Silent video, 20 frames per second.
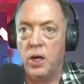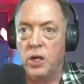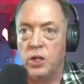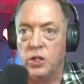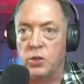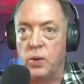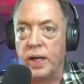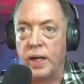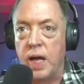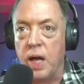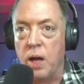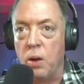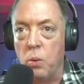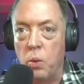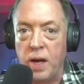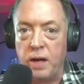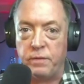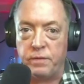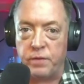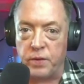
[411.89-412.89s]
So I can't
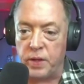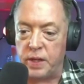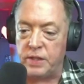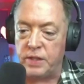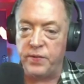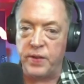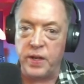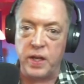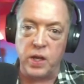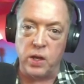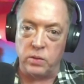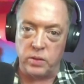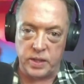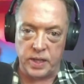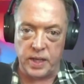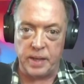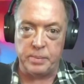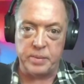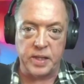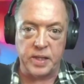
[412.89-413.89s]
wait for these
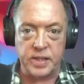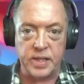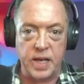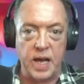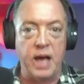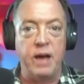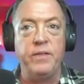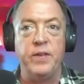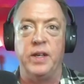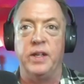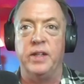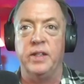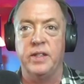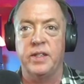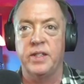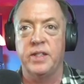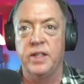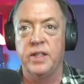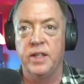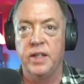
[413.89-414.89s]
videotapes, this
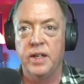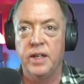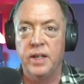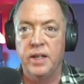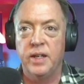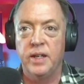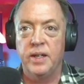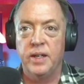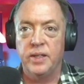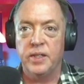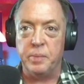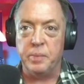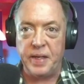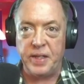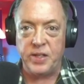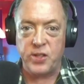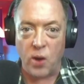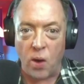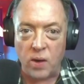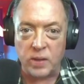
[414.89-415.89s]
evidence, to be
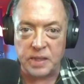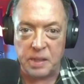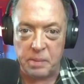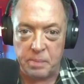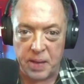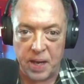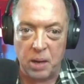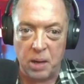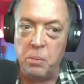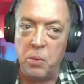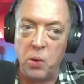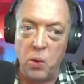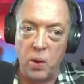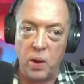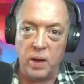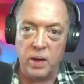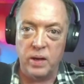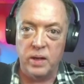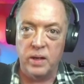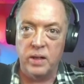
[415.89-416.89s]
talked about
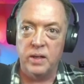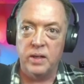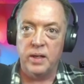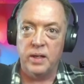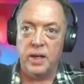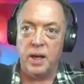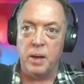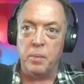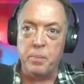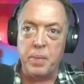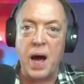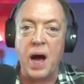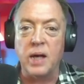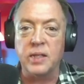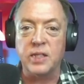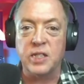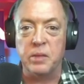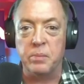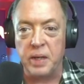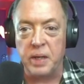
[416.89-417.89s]
more and
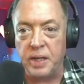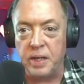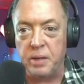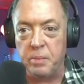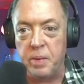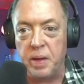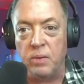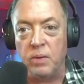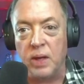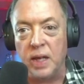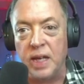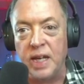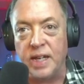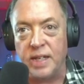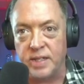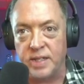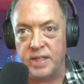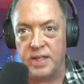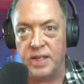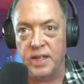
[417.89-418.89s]
possibly to be
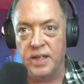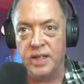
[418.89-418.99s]
released.